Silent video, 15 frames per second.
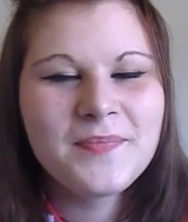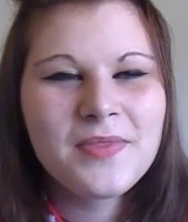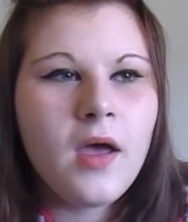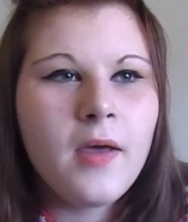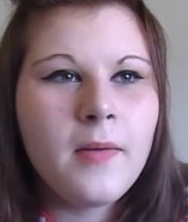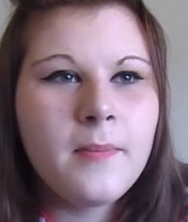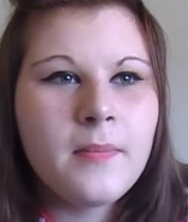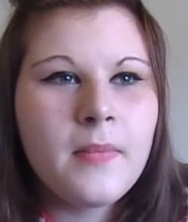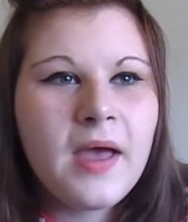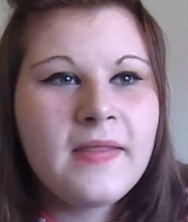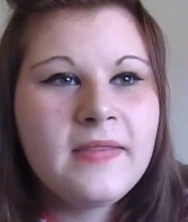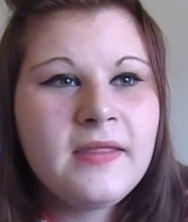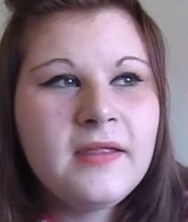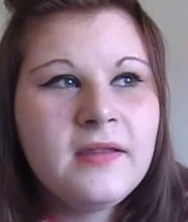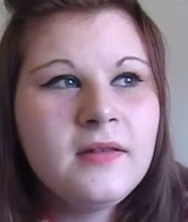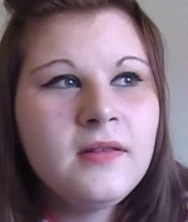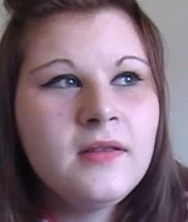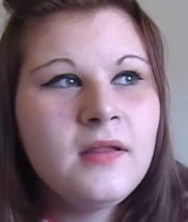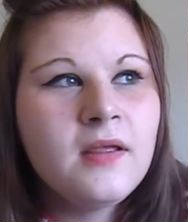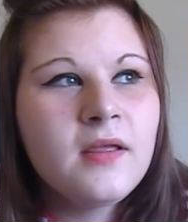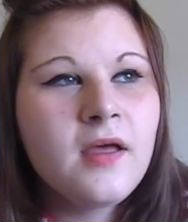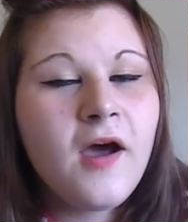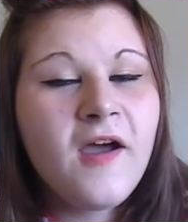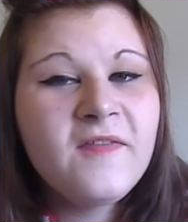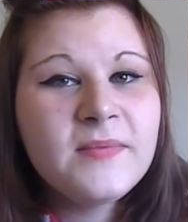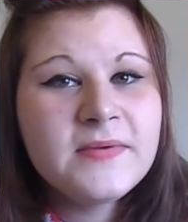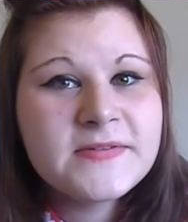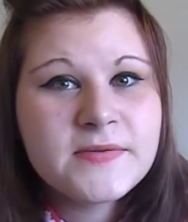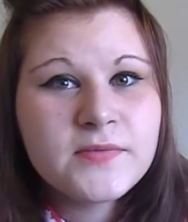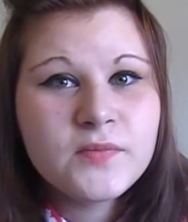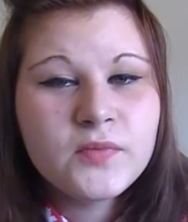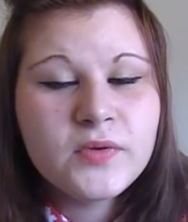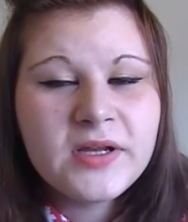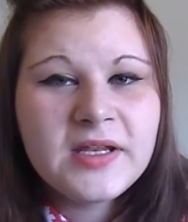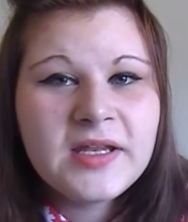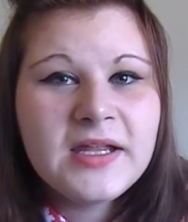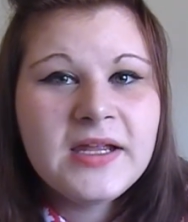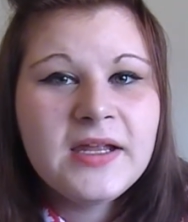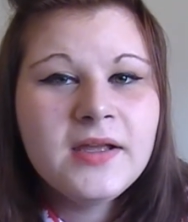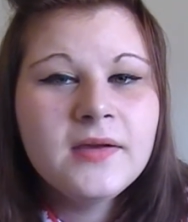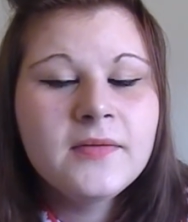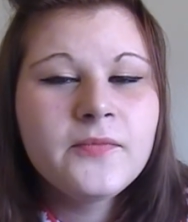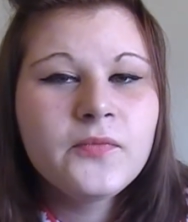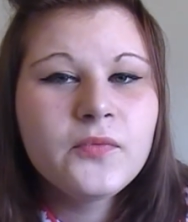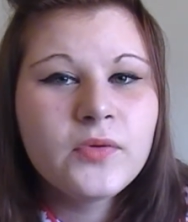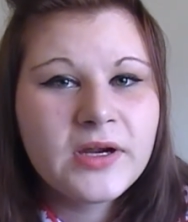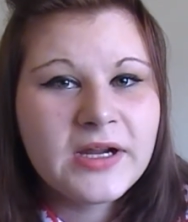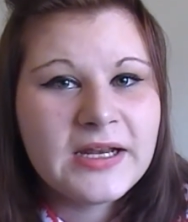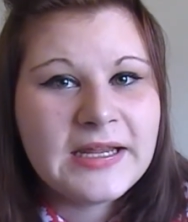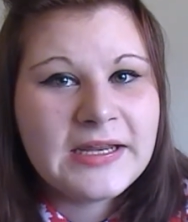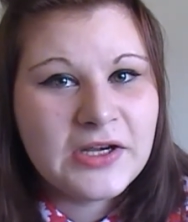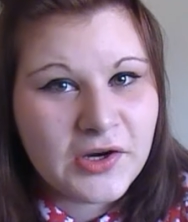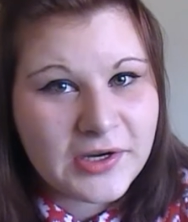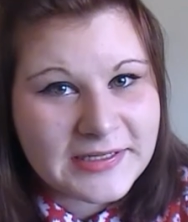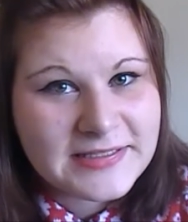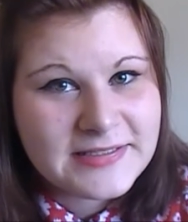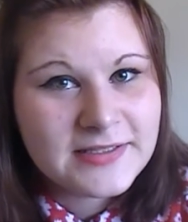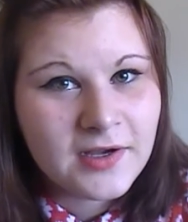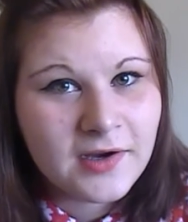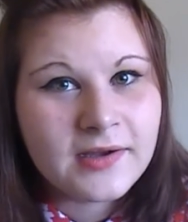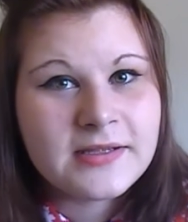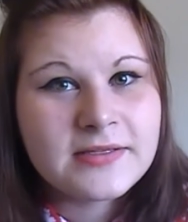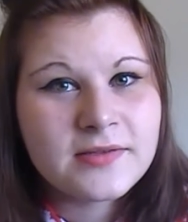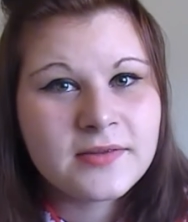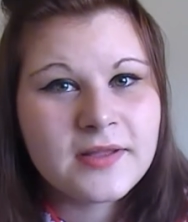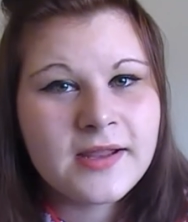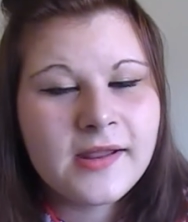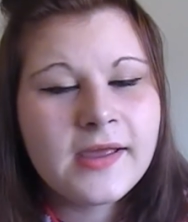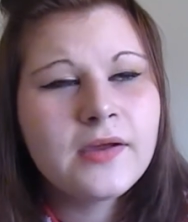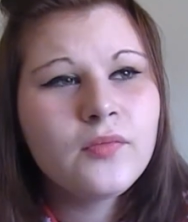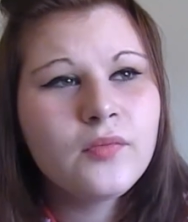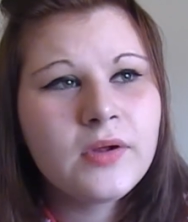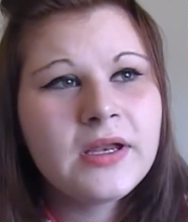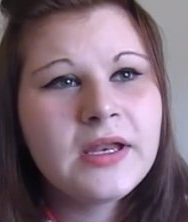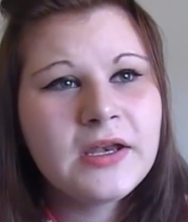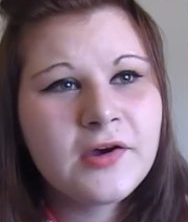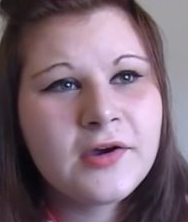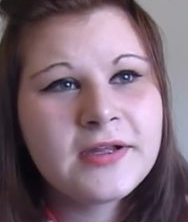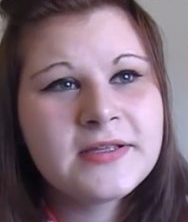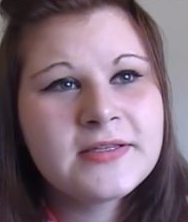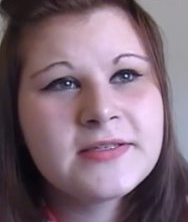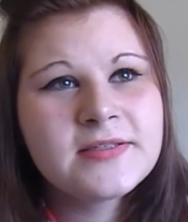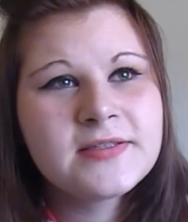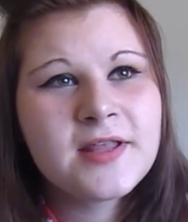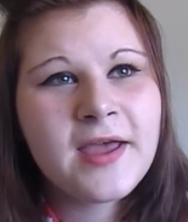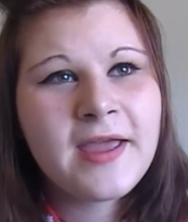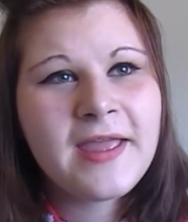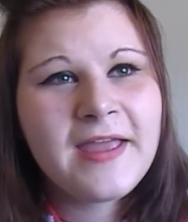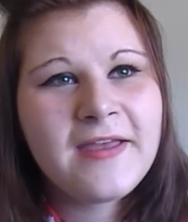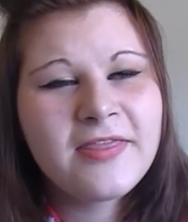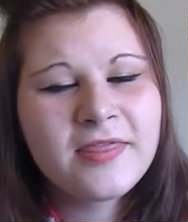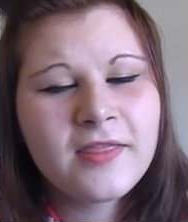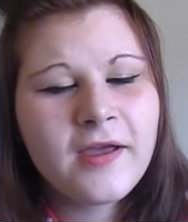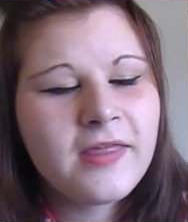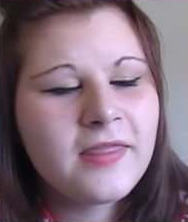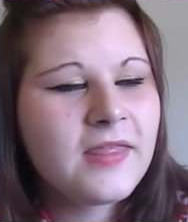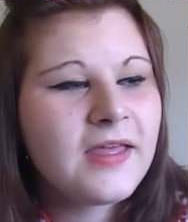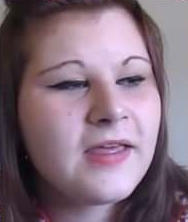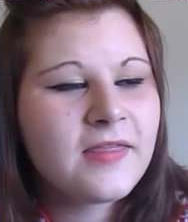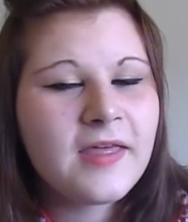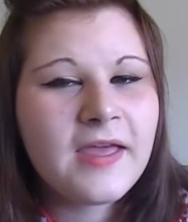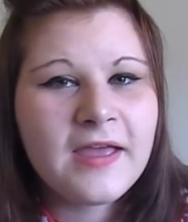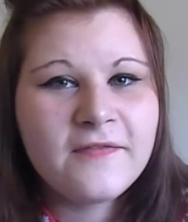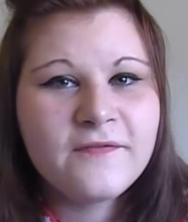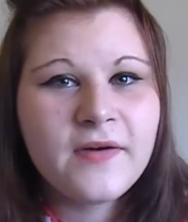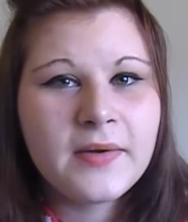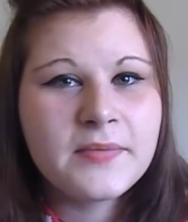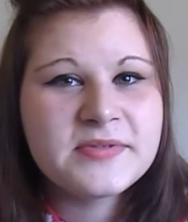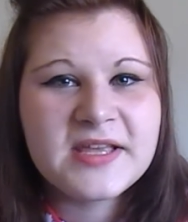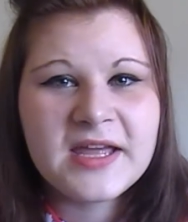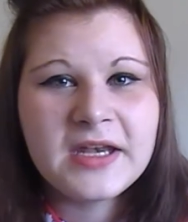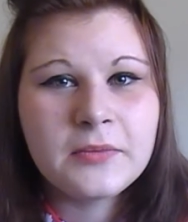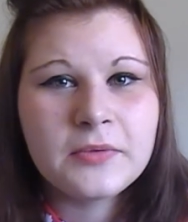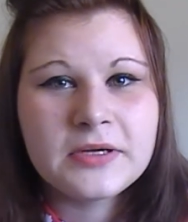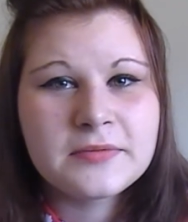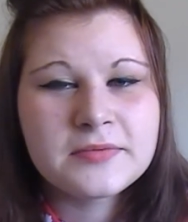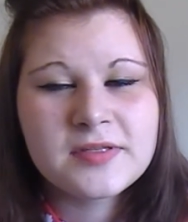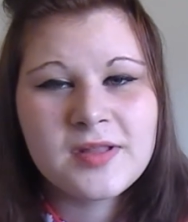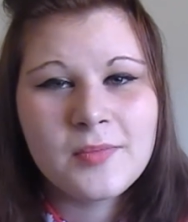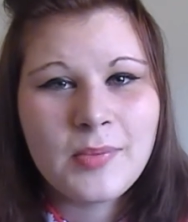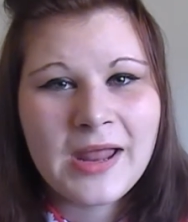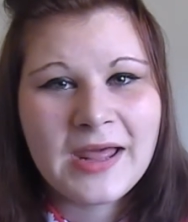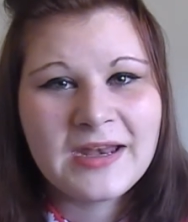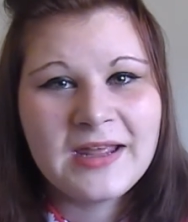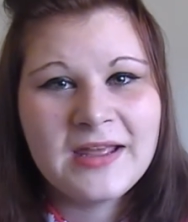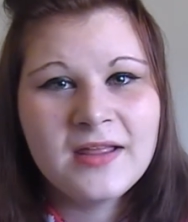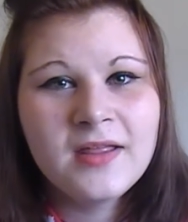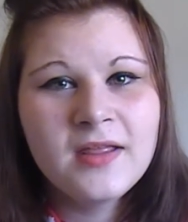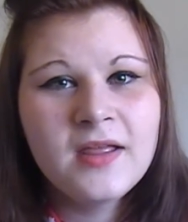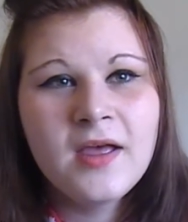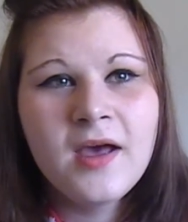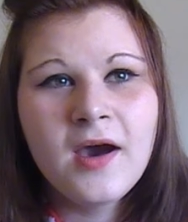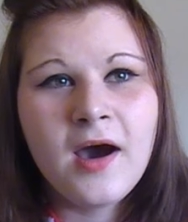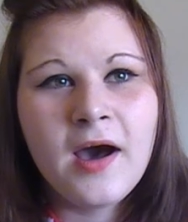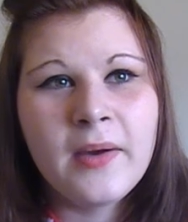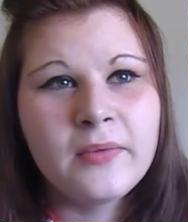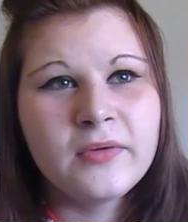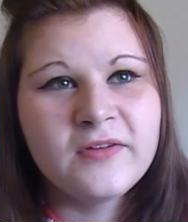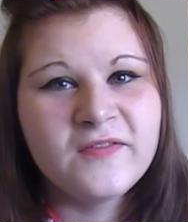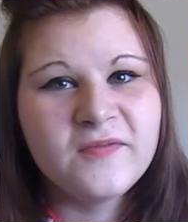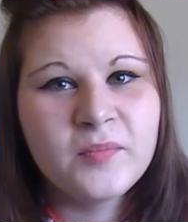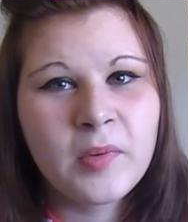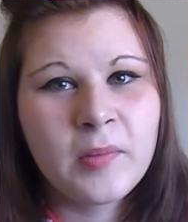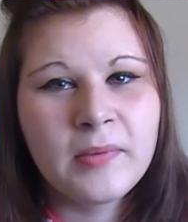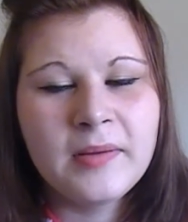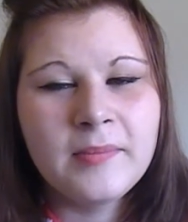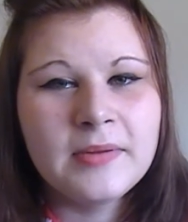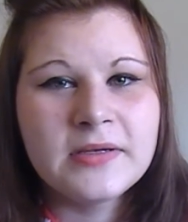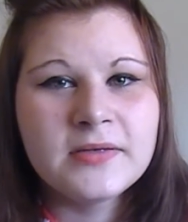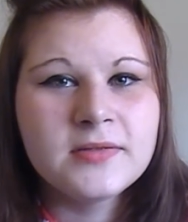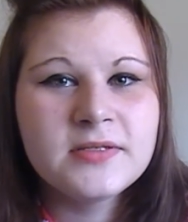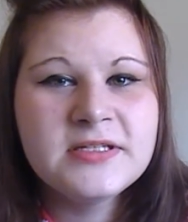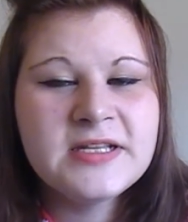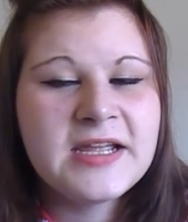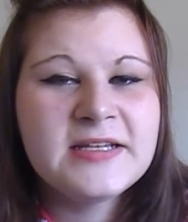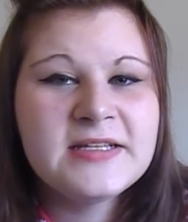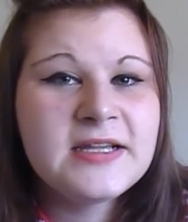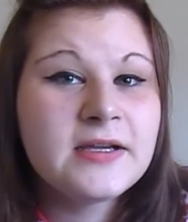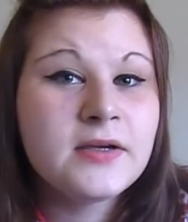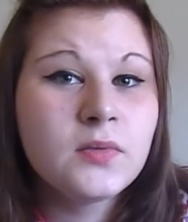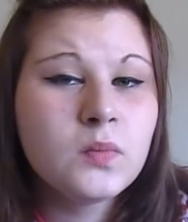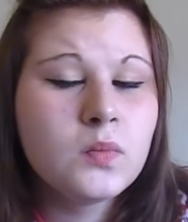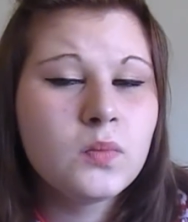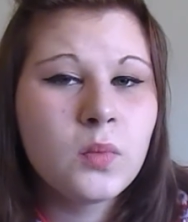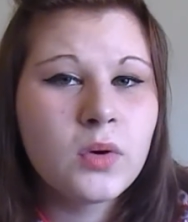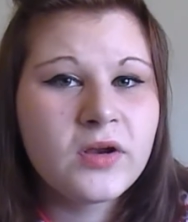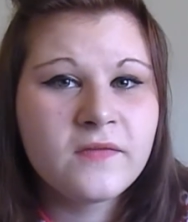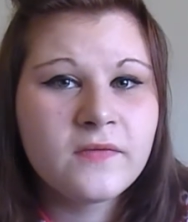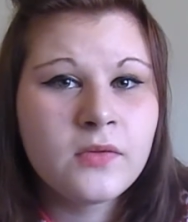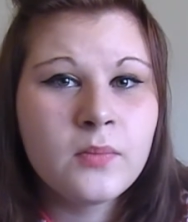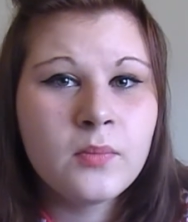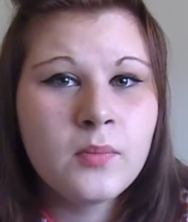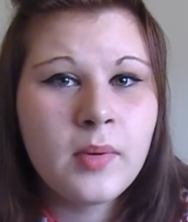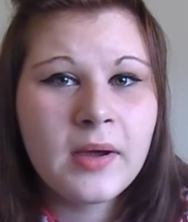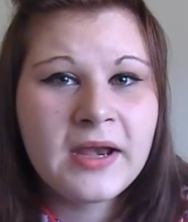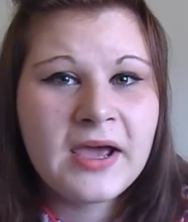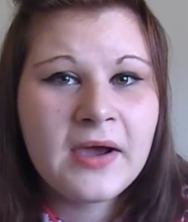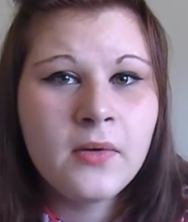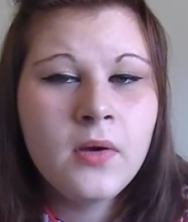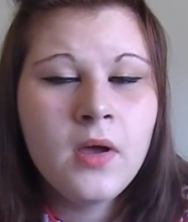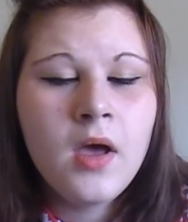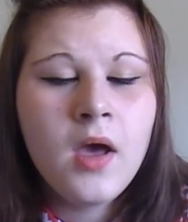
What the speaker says: And then I've met some really, really nice guys on there. Like, really nice. Like, I think that if I was anyone else on the planet, I would have probably been dating one of them by now.